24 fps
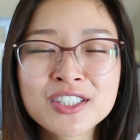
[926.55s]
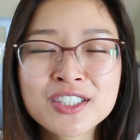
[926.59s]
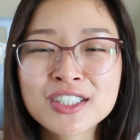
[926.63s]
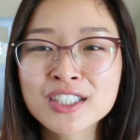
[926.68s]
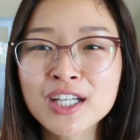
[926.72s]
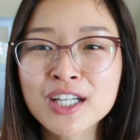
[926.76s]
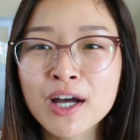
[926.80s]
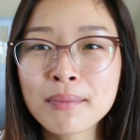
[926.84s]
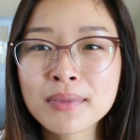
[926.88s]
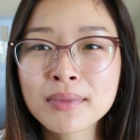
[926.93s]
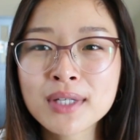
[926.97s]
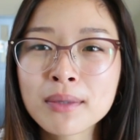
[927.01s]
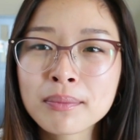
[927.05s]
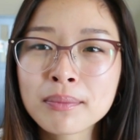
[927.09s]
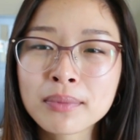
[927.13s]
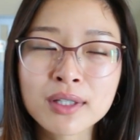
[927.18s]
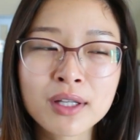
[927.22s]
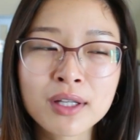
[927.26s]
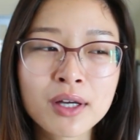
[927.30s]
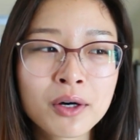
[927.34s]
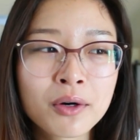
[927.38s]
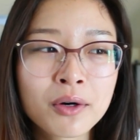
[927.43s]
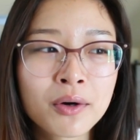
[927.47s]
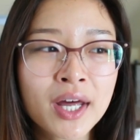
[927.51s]
just comment down
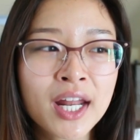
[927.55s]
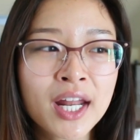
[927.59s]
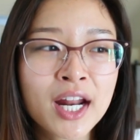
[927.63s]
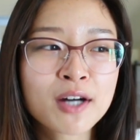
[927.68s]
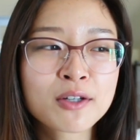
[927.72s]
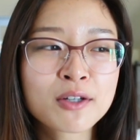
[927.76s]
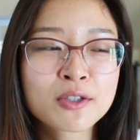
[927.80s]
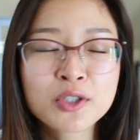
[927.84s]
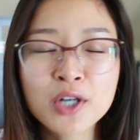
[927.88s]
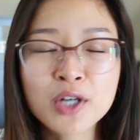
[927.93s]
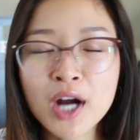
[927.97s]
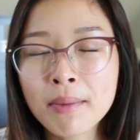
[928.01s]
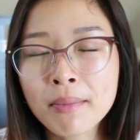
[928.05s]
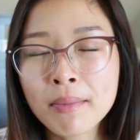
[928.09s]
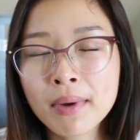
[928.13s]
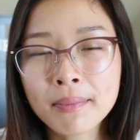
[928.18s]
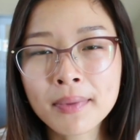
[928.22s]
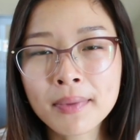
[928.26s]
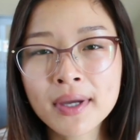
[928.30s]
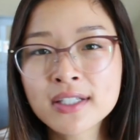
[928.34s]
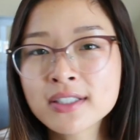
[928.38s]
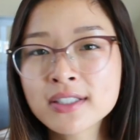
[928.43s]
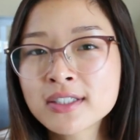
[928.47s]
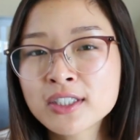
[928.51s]
below and I'll try my
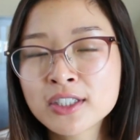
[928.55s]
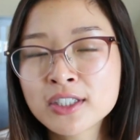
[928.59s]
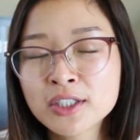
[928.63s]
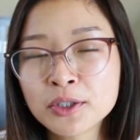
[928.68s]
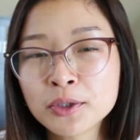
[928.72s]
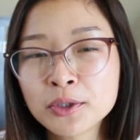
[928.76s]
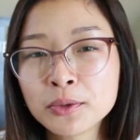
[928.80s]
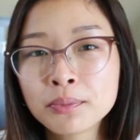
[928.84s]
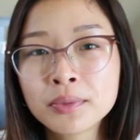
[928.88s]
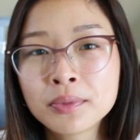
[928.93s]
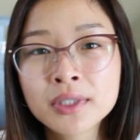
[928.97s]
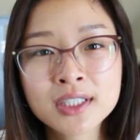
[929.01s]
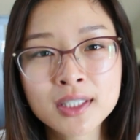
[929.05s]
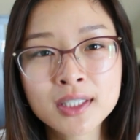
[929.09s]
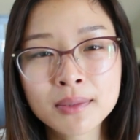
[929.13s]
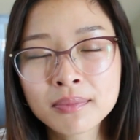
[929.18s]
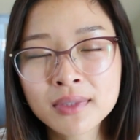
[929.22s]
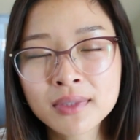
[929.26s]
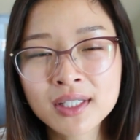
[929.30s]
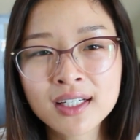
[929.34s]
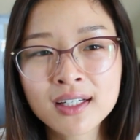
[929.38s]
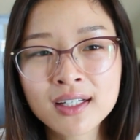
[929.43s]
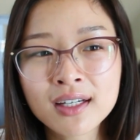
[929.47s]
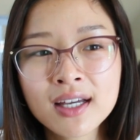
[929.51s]
best to put
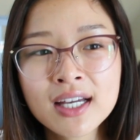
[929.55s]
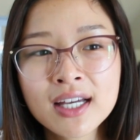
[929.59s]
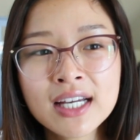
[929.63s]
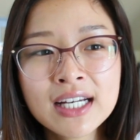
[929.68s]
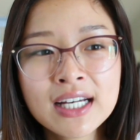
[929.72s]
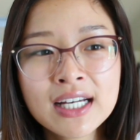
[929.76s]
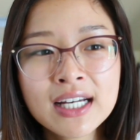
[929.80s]
something